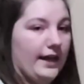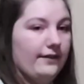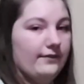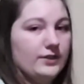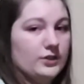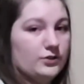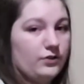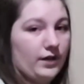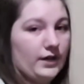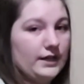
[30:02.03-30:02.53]
we have
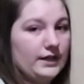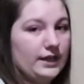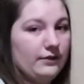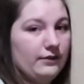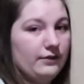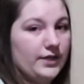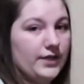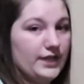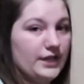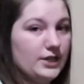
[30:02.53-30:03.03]
is right
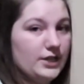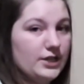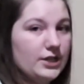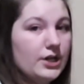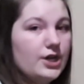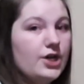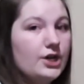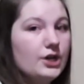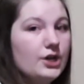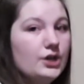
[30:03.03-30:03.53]
down
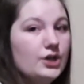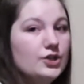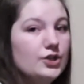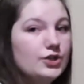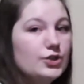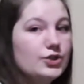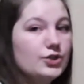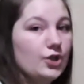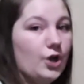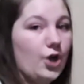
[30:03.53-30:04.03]
here.
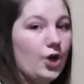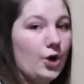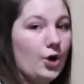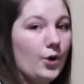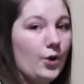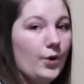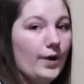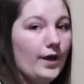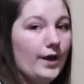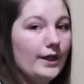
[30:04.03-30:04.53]

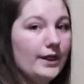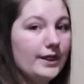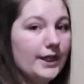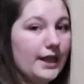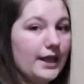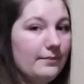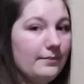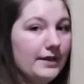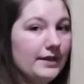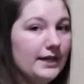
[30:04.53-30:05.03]
So
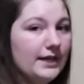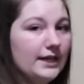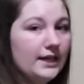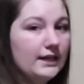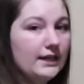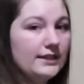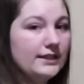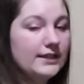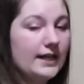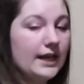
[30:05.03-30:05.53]
let me
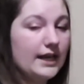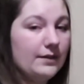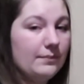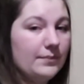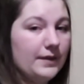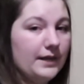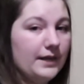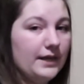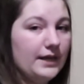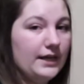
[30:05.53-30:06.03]
take a
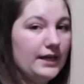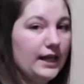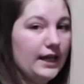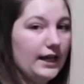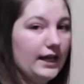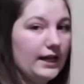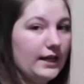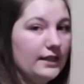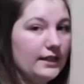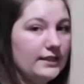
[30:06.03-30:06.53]
peek
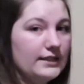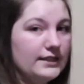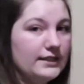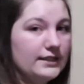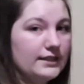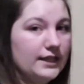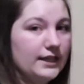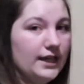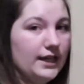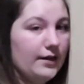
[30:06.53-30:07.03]
and
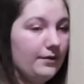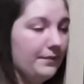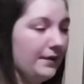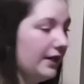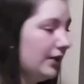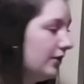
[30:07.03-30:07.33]
see how